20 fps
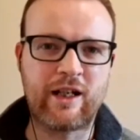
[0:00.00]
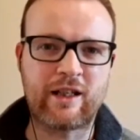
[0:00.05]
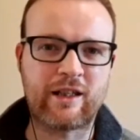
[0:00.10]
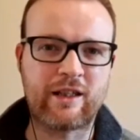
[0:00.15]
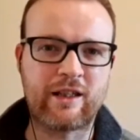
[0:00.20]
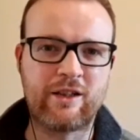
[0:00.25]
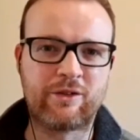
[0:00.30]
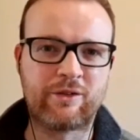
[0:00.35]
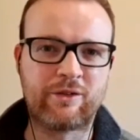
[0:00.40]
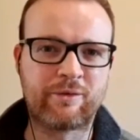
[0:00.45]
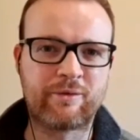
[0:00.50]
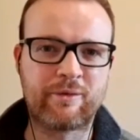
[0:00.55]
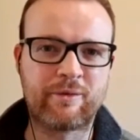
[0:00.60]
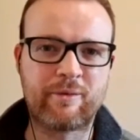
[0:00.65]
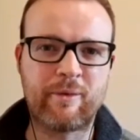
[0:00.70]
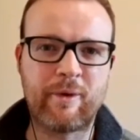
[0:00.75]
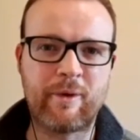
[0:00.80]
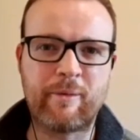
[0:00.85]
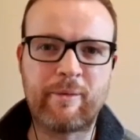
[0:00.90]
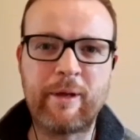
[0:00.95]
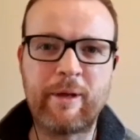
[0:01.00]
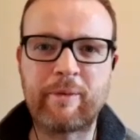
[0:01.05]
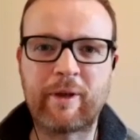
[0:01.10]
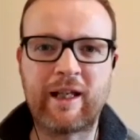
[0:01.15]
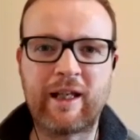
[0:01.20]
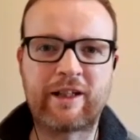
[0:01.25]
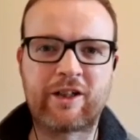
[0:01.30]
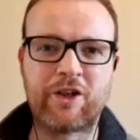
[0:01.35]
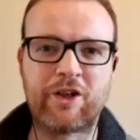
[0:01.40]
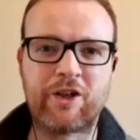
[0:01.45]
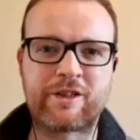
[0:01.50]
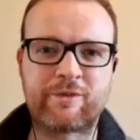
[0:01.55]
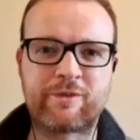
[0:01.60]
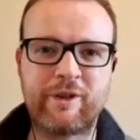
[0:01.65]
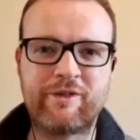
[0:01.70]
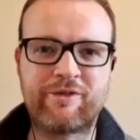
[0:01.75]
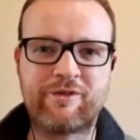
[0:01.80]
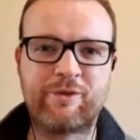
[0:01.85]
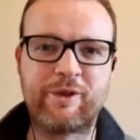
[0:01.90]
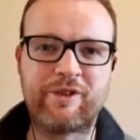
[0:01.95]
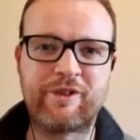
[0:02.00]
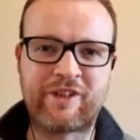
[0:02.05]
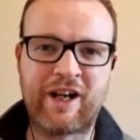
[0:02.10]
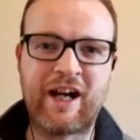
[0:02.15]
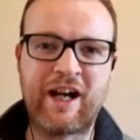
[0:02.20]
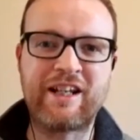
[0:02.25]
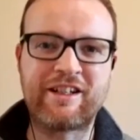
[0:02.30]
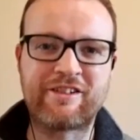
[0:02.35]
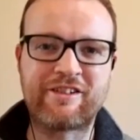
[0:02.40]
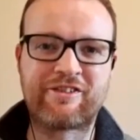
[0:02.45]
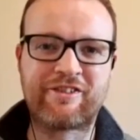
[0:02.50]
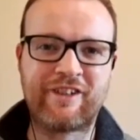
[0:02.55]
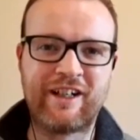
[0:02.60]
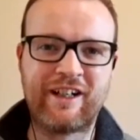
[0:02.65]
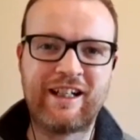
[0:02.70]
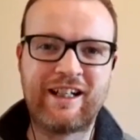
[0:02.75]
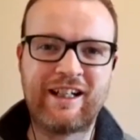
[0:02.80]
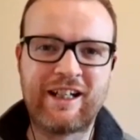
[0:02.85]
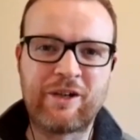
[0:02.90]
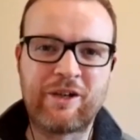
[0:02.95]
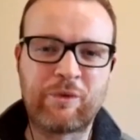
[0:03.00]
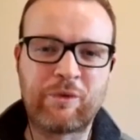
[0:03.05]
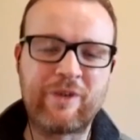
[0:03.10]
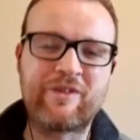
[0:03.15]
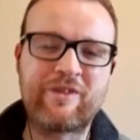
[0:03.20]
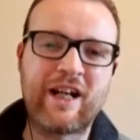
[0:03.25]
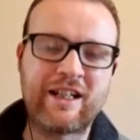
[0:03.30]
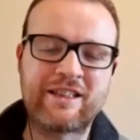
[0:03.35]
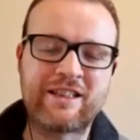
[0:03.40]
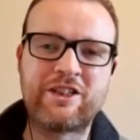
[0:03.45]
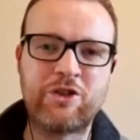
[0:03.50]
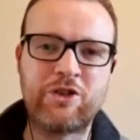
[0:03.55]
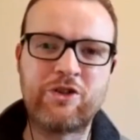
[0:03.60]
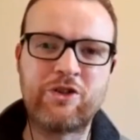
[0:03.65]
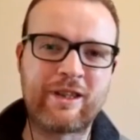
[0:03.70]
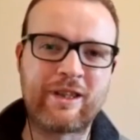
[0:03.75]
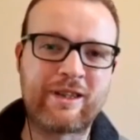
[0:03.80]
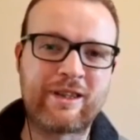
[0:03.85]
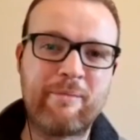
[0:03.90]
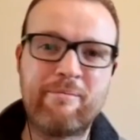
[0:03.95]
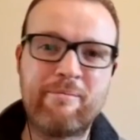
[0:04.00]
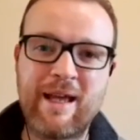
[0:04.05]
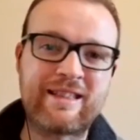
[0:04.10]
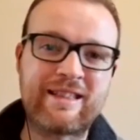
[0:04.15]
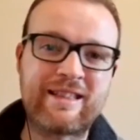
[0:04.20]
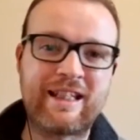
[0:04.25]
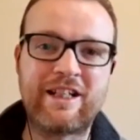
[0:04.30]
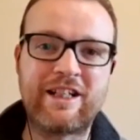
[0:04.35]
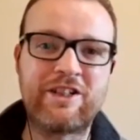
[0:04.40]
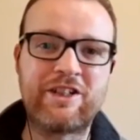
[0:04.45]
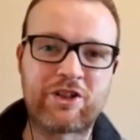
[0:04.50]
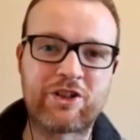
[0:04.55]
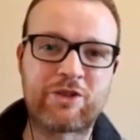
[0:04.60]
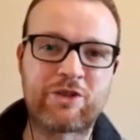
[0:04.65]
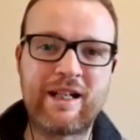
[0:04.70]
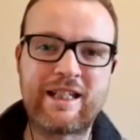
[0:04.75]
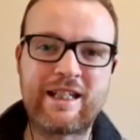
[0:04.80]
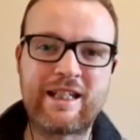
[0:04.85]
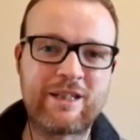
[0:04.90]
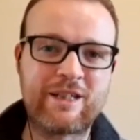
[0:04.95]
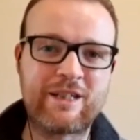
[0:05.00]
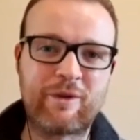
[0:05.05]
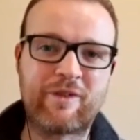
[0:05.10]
You know, people like us, we've got to do the missing in your 20s.